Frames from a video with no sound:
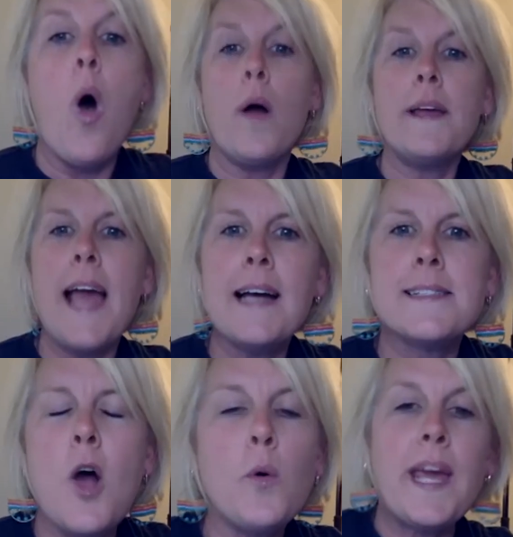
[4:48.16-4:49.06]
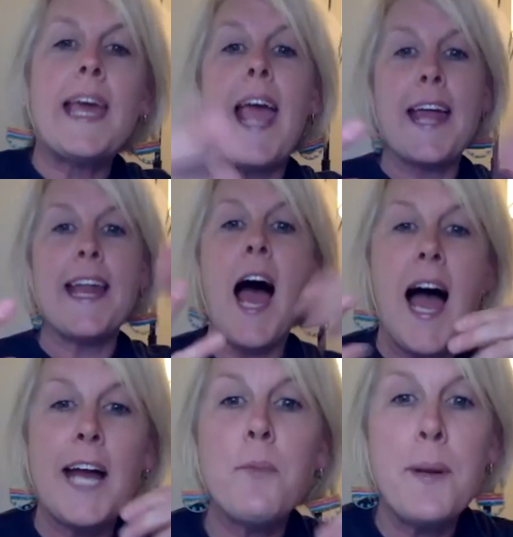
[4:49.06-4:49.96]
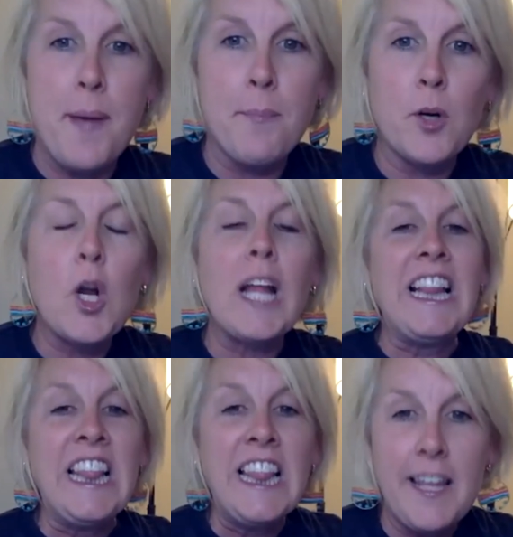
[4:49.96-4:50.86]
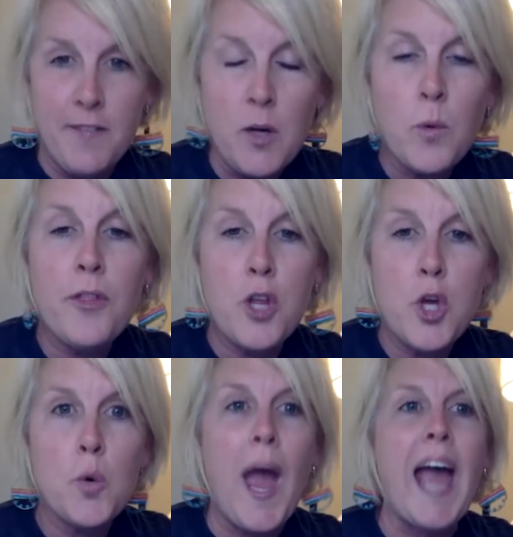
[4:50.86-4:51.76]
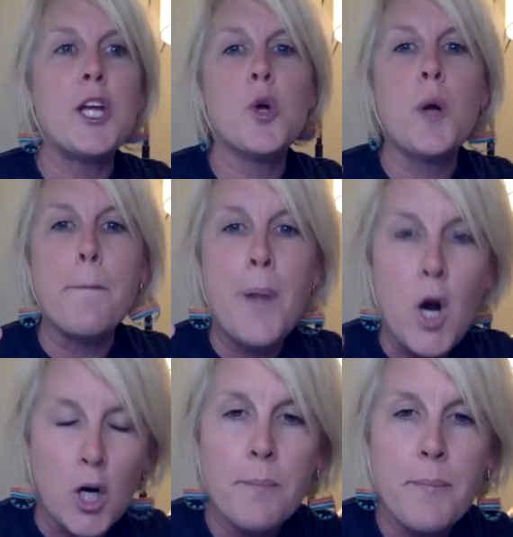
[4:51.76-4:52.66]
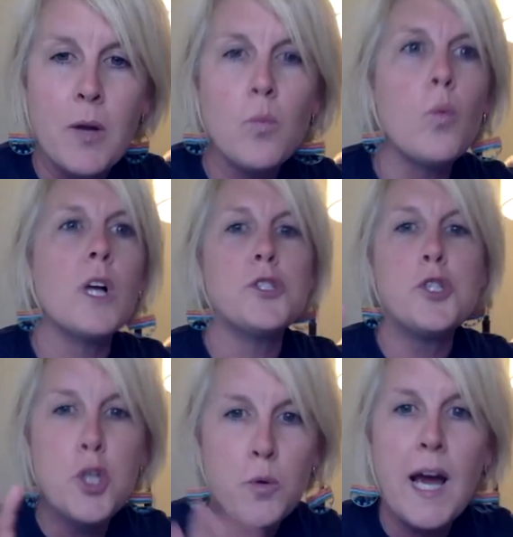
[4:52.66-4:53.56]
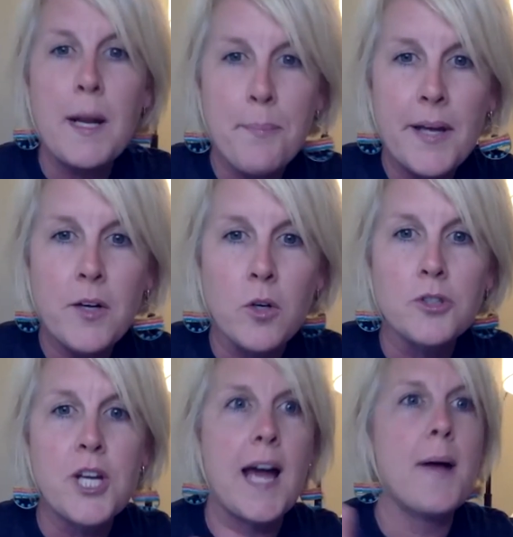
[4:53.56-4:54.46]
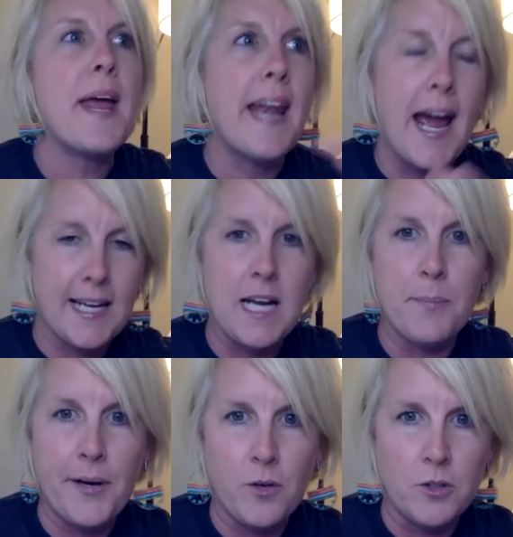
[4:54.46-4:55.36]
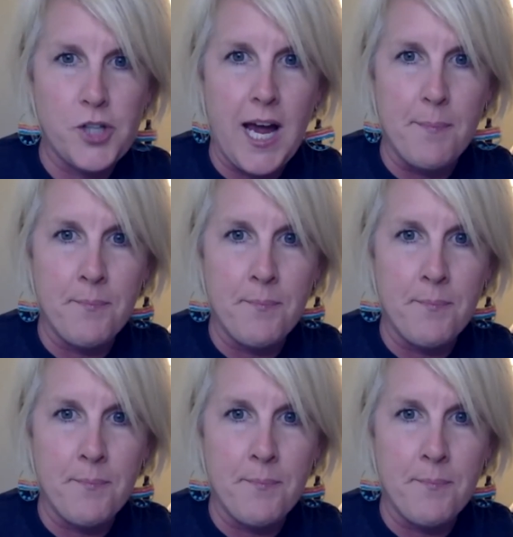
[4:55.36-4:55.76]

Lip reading: Yes. Okay. And I remember living with you at your apartment once you got a big girl job and I got a big girl job.